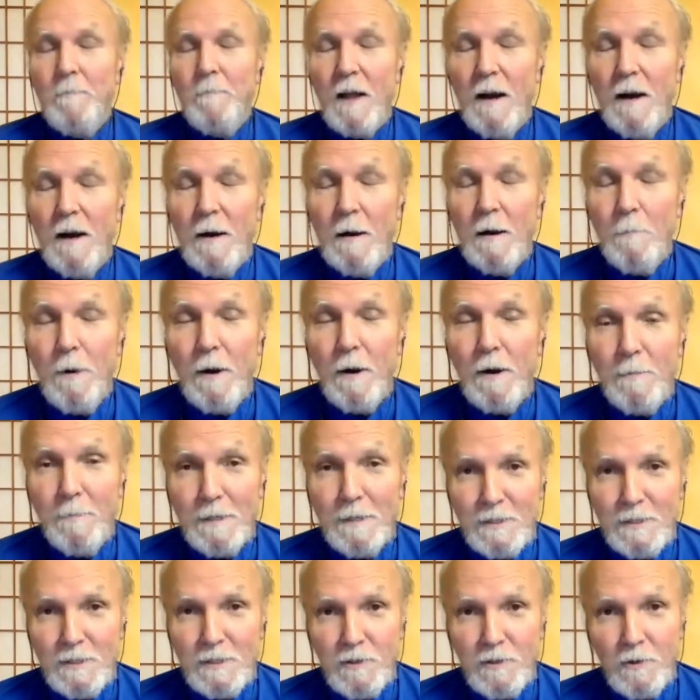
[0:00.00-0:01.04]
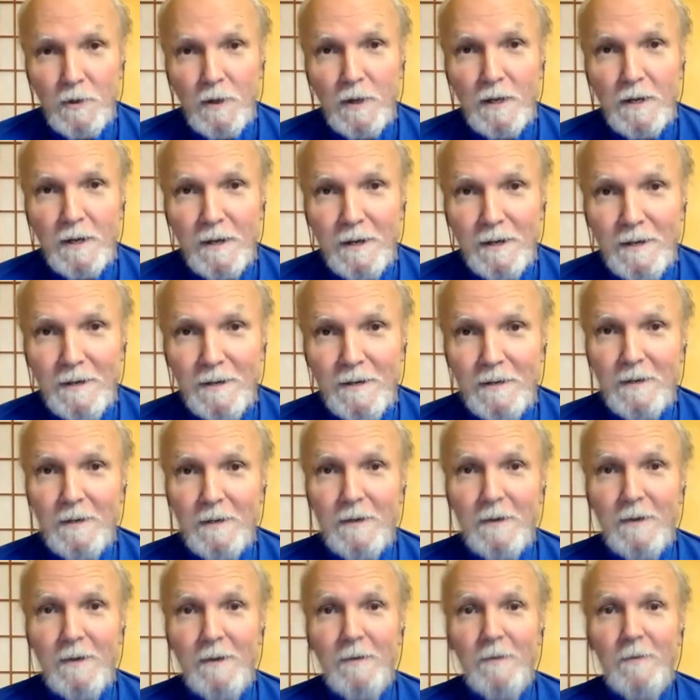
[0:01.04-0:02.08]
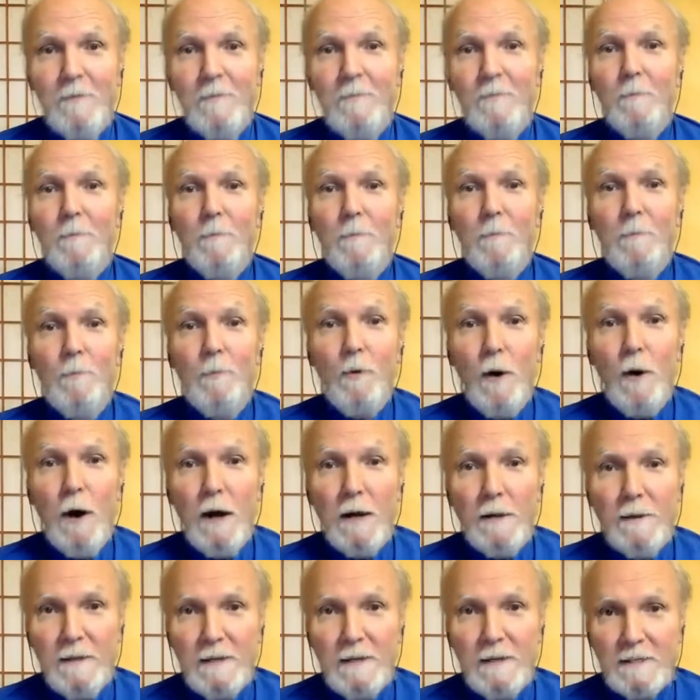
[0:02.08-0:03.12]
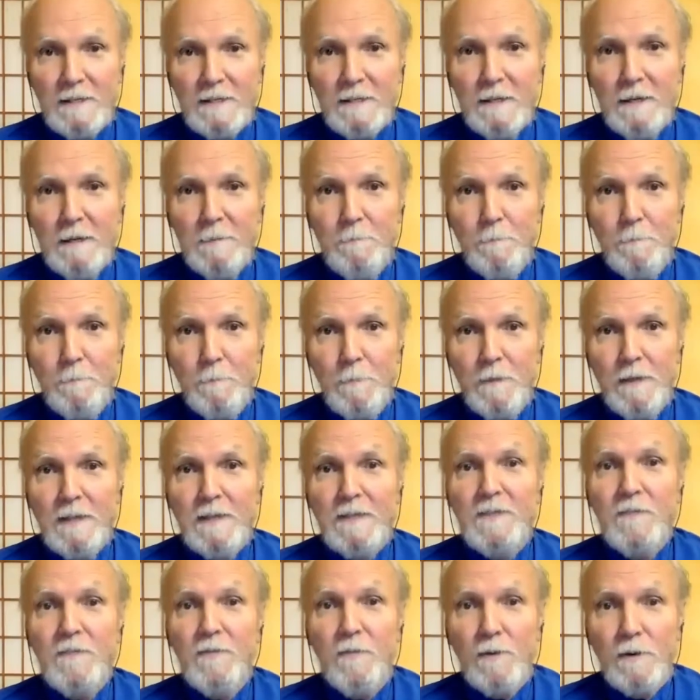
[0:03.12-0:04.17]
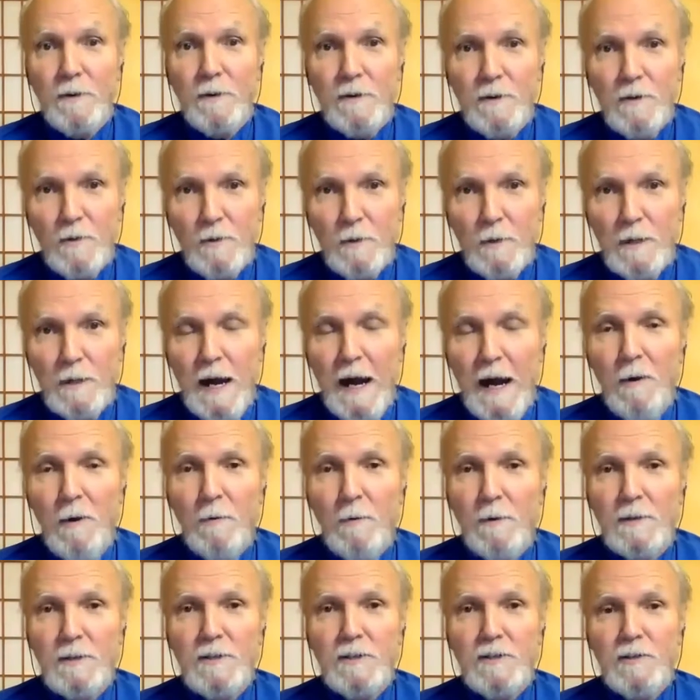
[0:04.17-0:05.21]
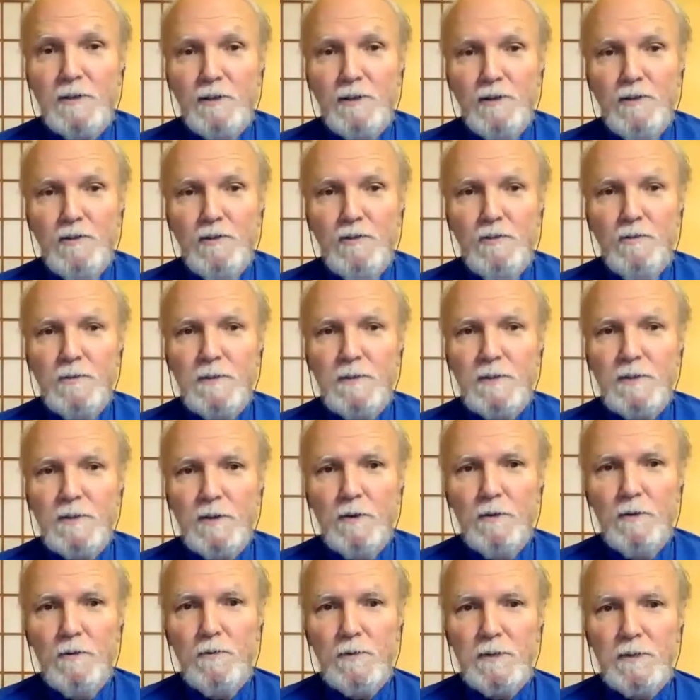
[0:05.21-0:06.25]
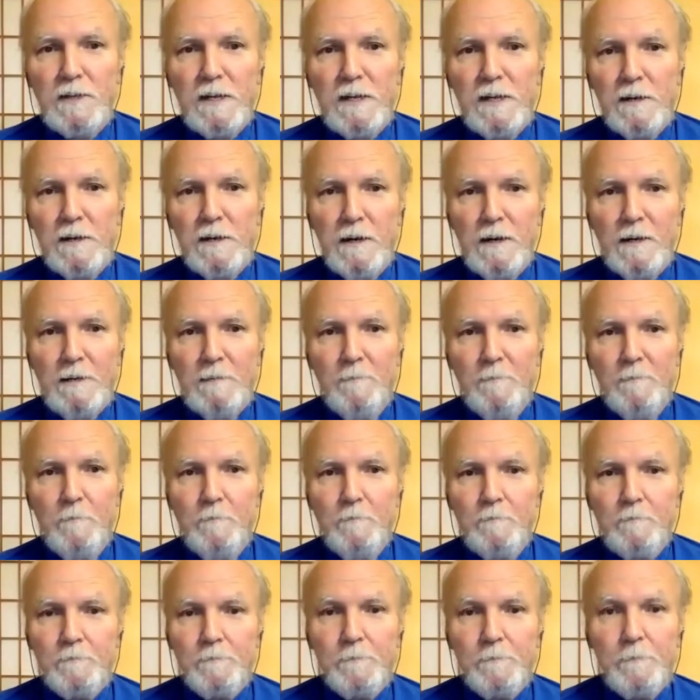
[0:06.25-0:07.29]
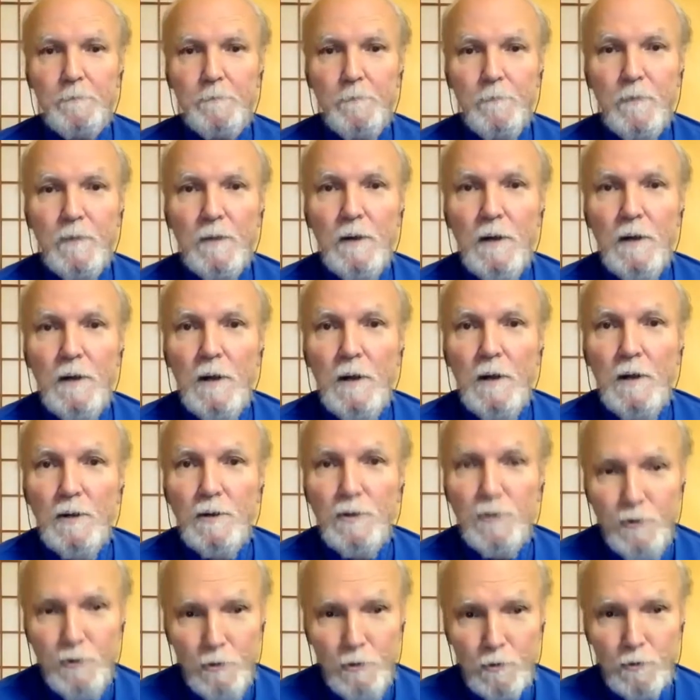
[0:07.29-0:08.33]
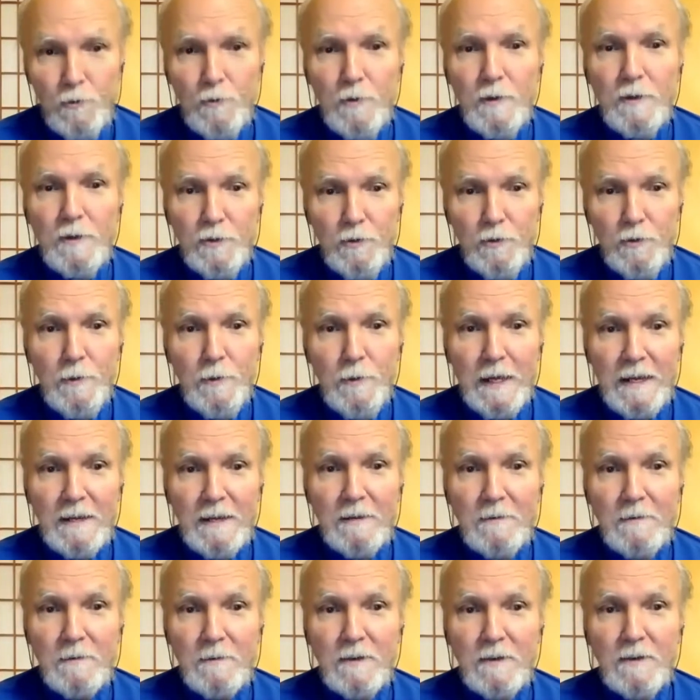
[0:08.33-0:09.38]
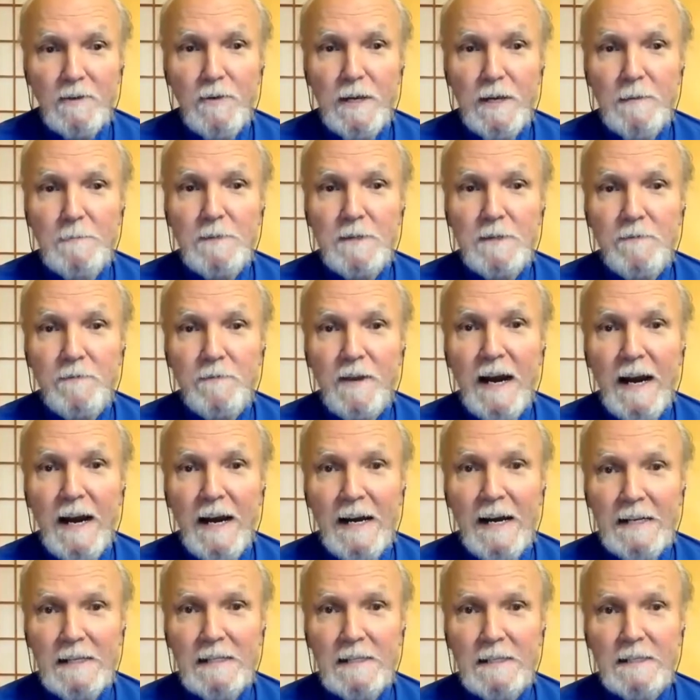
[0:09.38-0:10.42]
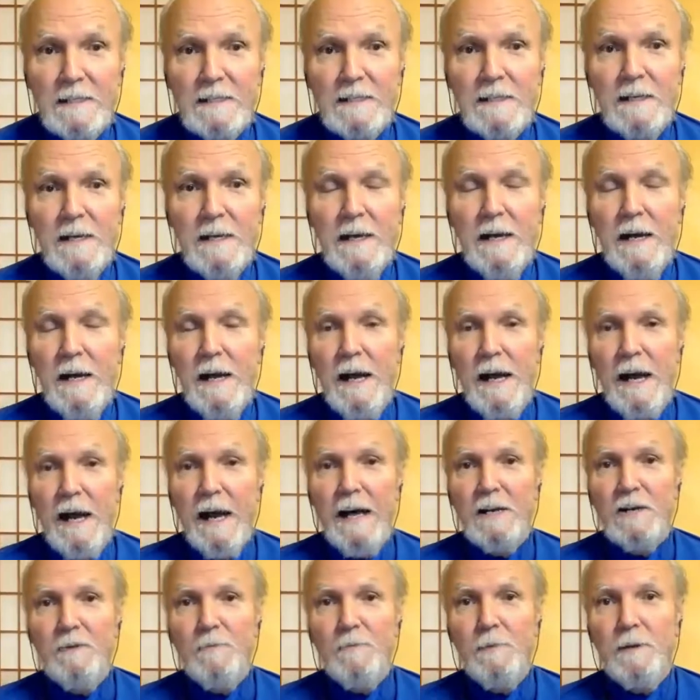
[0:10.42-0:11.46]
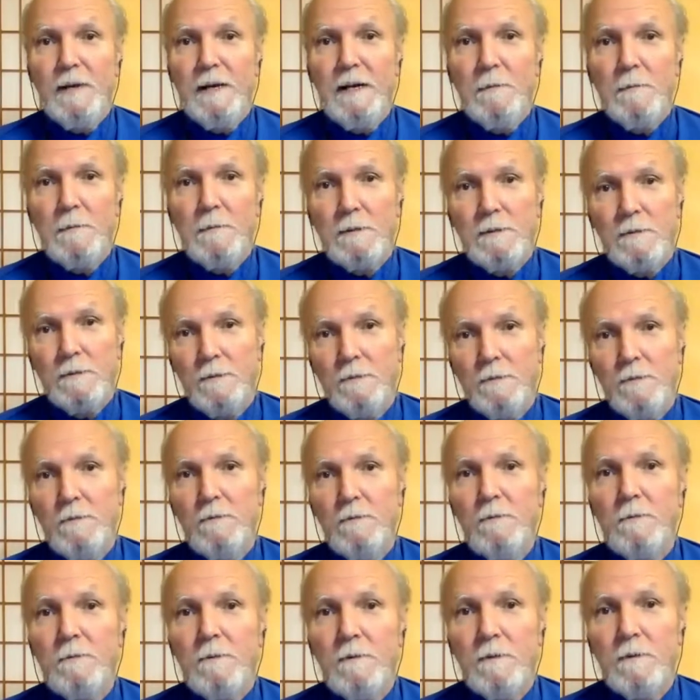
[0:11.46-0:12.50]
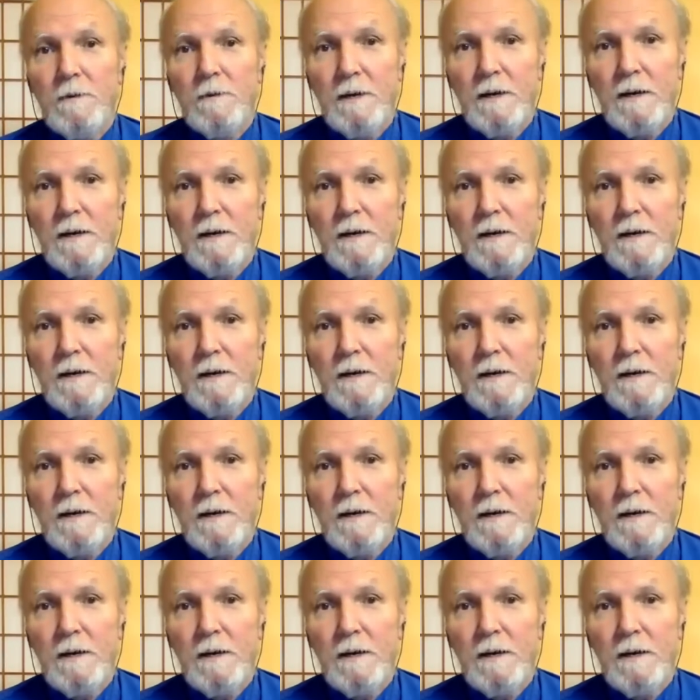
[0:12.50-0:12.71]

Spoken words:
Paramhansa Yogananda brought this up, is to allow us to use those that are truly dreams of guidance, and to be able to